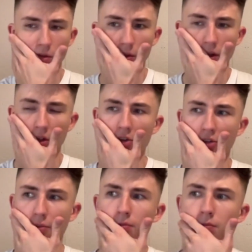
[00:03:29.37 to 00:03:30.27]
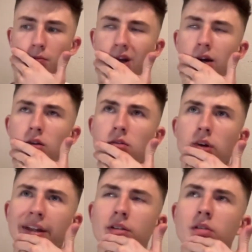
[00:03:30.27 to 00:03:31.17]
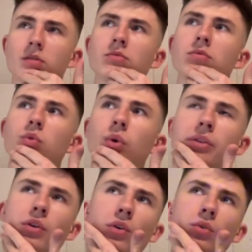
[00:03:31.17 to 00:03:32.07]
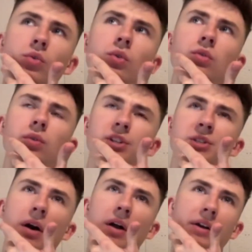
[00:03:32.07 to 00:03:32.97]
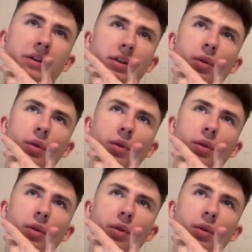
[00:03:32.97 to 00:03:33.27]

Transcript: That's awesome. Yeah. And with you responding,